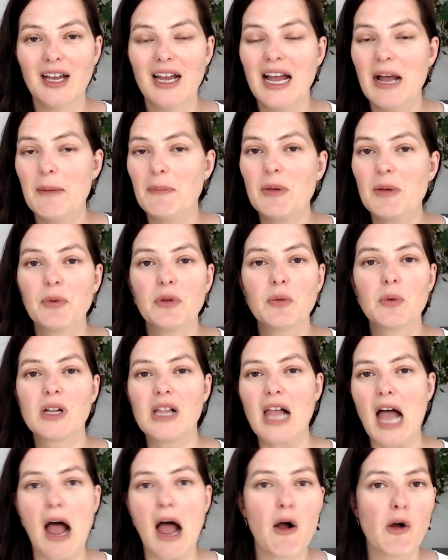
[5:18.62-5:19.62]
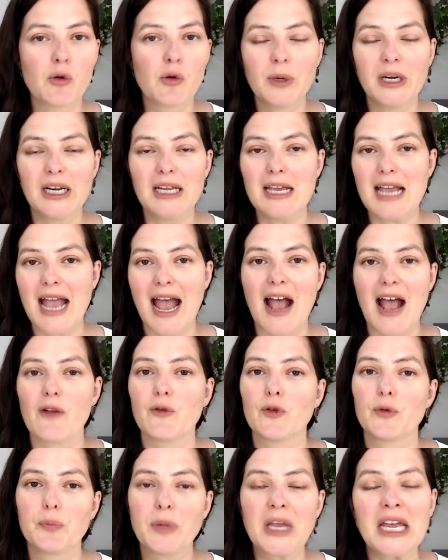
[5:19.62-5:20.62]
people will already
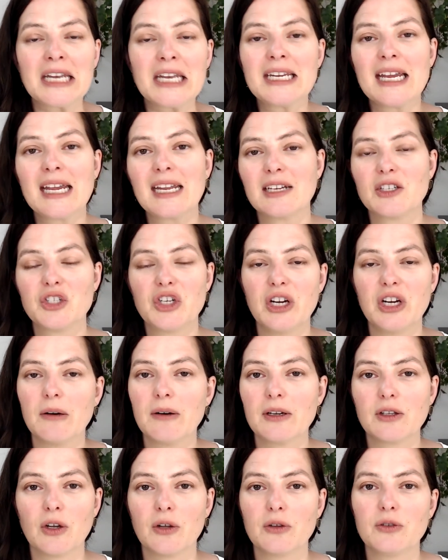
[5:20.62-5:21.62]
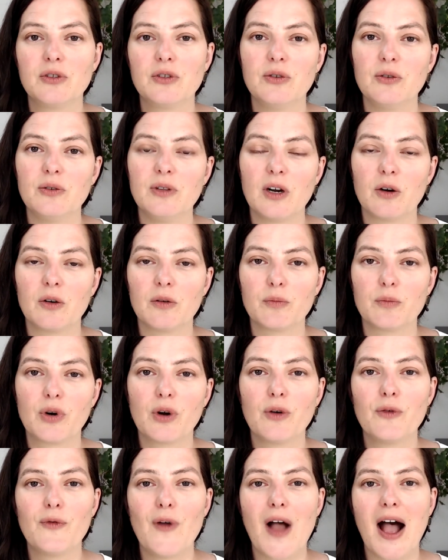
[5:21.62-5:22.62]
have pinned it and share it onto their own
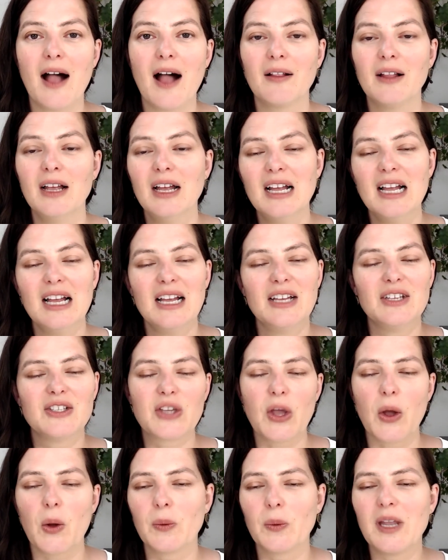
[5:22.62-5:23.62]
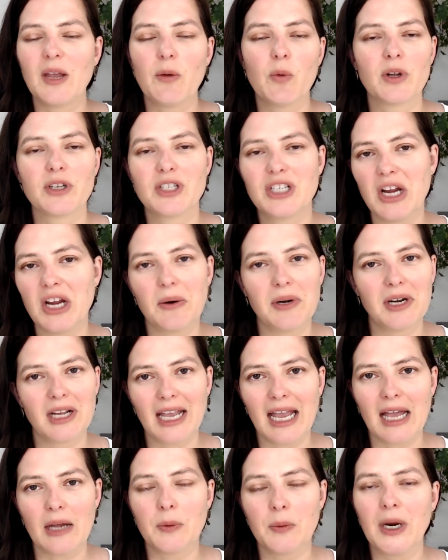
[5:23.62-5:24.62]
profile, so they won't share it
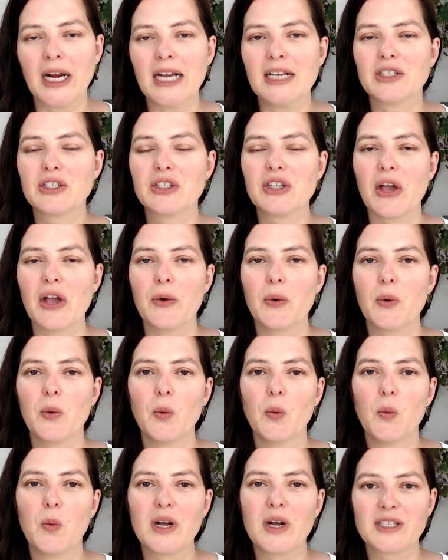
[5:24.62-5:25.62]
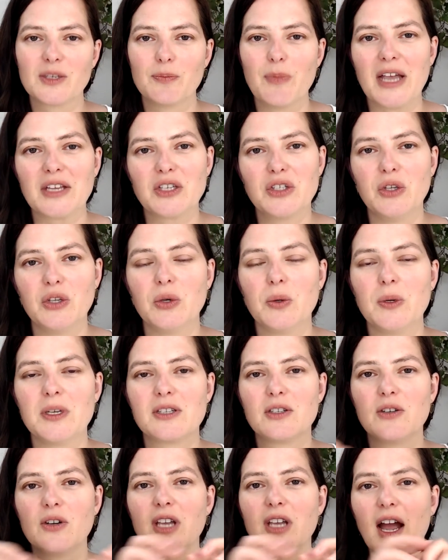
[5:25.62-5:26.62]
again, right? So what's best to do is
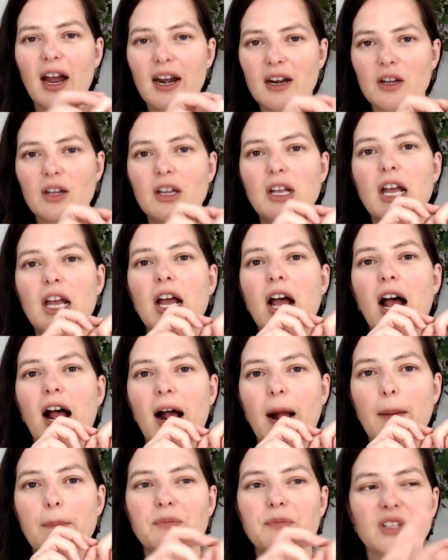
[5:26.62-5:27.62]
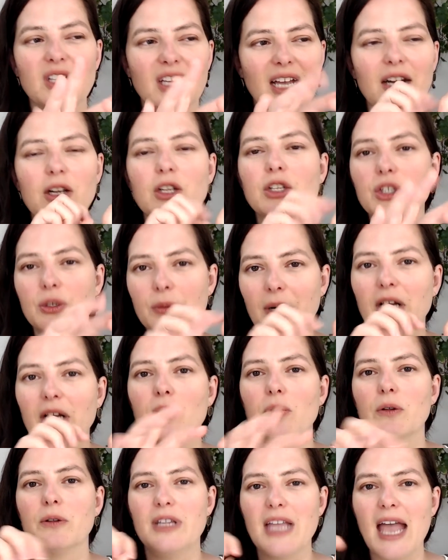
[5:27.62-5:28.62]
to kind of
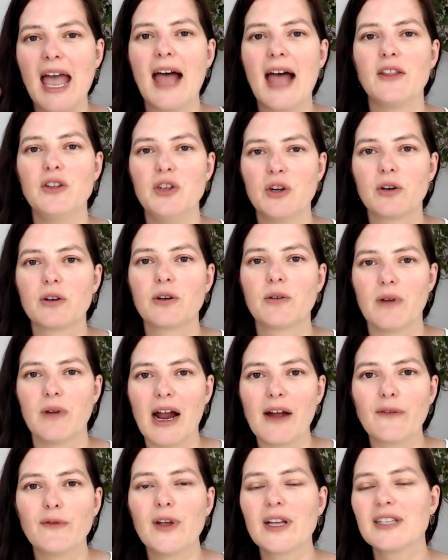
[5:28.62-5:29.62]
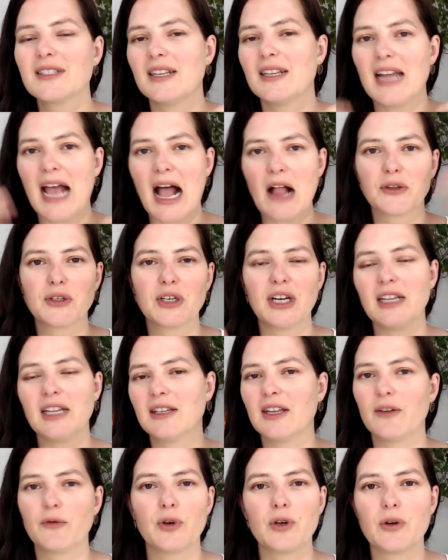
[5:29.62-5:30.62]
trickle down your graphics and alternate
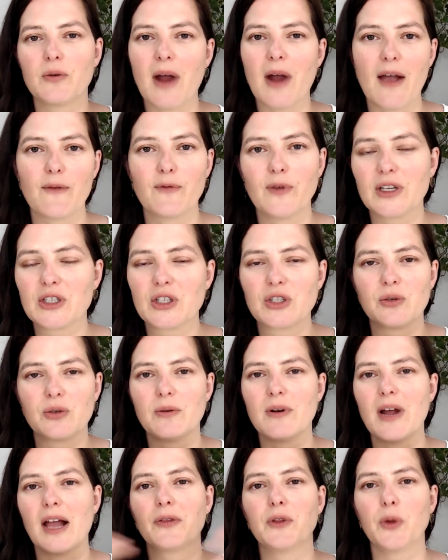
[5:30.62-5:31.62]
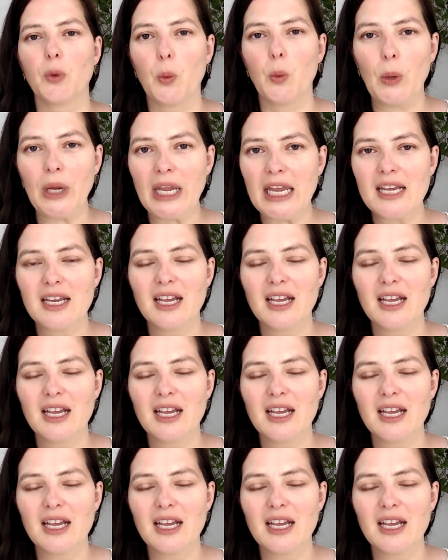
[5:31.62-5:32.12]
different graphics throughout the week,